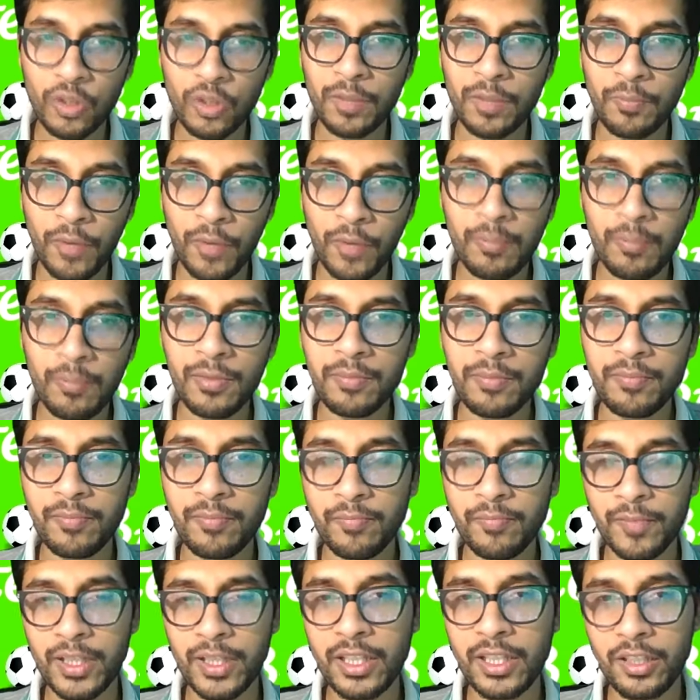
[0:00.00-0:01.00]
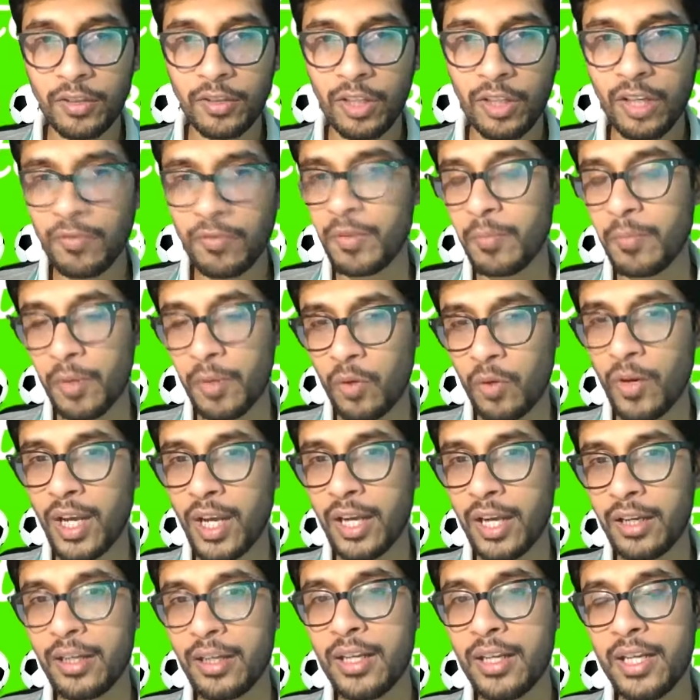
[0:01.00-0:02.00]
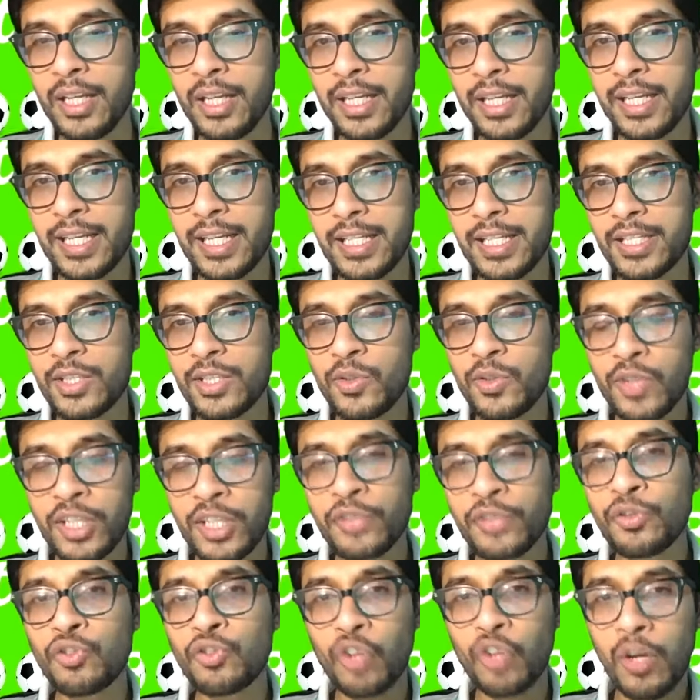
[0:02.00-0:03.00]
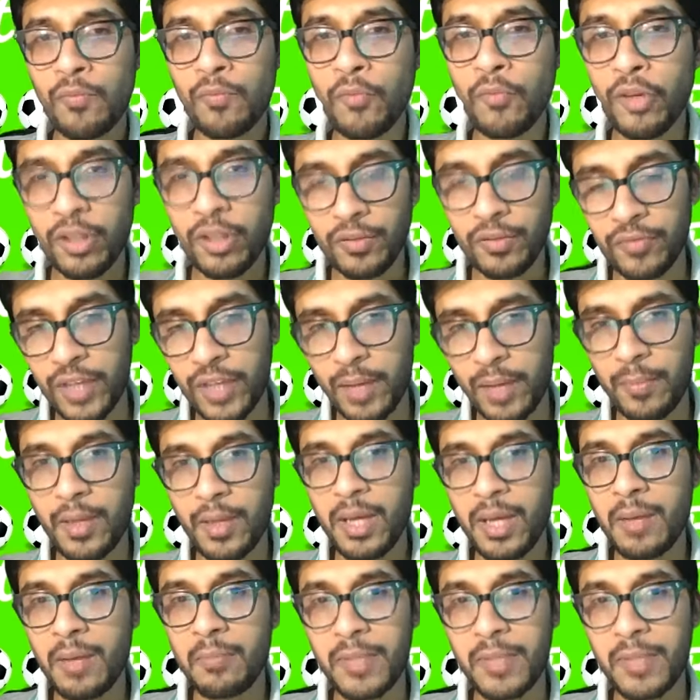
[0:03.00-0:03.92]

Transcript: The problem with Lindelof and Maguire is you need to drop one of them,